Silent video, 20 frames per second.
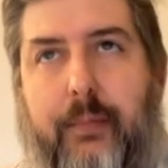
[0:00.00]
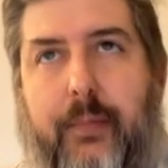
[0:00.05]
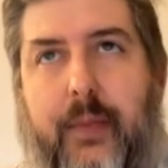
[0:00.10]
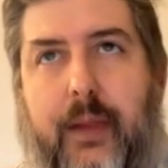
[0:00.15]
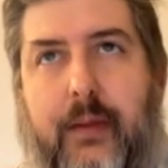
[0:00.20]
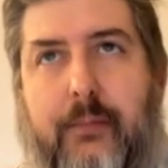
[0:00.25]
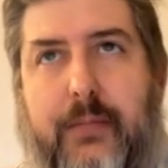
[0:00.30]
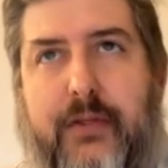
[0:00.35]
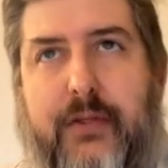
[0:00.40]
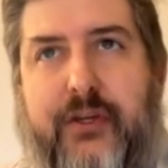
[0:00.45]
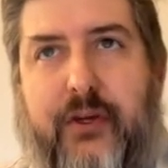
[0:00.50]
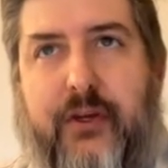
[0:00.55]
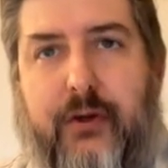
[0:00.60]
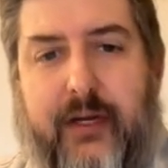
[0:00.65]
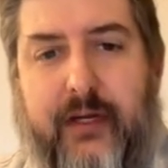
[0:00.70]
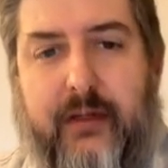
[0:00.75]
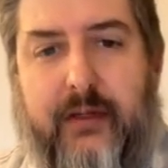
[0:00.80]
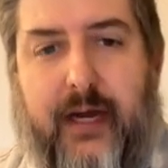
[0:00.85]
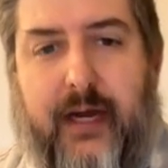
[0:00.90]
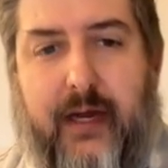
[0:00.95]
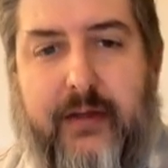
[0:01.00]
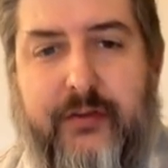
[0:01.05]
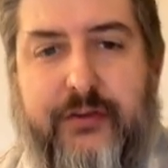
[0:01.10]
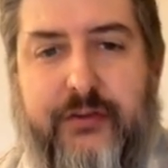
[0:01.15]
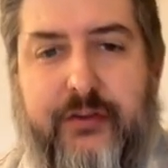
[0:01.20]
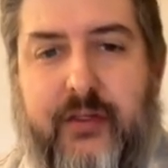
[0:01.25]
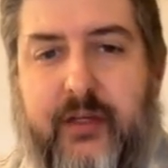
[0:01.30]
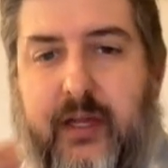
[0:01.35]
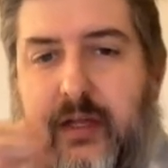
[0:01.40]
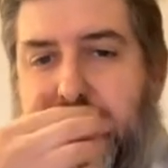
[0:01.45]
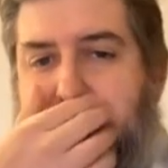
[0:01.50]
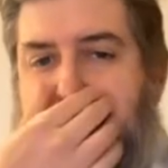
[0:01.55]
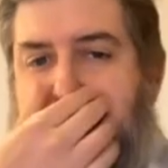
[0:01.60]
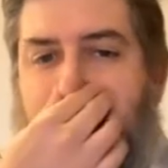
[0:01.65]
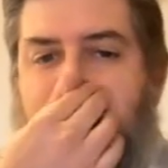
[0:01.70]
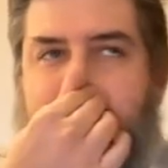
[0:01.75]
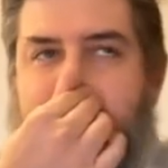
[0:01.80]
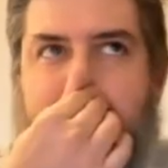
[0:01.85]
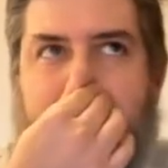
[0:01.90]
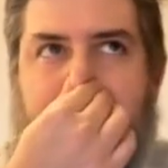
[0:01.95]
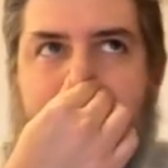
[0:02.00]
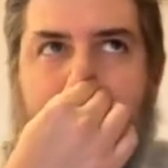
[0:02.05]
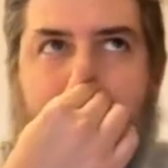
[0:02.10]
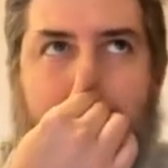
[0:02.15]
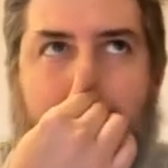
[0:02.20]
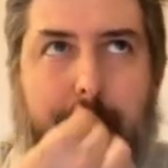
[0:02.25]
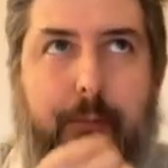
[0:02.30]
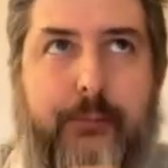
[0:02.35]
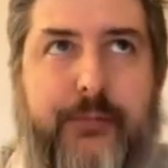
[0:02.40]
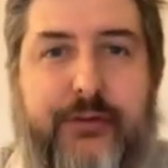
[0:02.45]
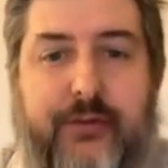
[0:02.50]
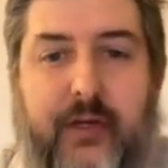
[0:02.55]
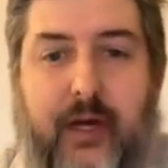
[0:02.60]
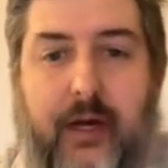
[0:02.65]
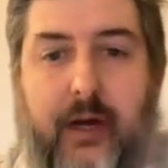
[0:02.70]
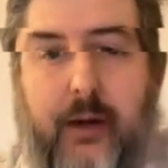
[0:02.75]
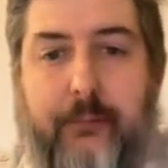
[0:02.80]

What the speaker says: Materialize can solve these problems.